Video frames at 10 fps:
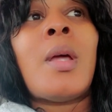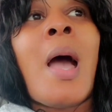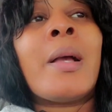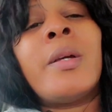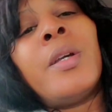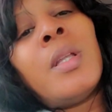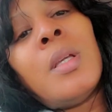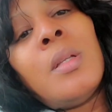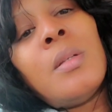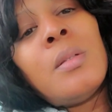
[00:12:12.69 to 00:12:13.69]
I
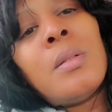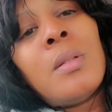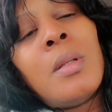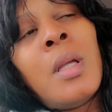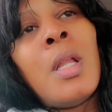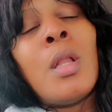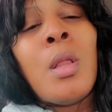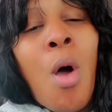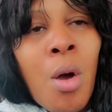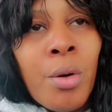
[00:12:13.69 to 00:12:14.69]
couldn't any
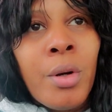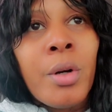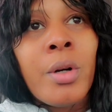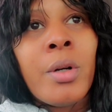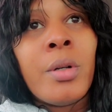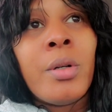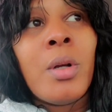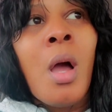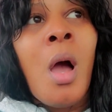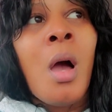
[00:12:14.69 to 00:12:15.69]
longer,
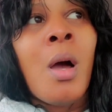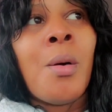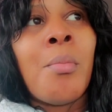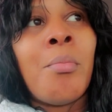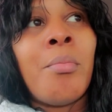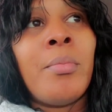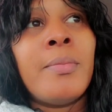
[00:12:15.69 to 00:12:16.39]
um,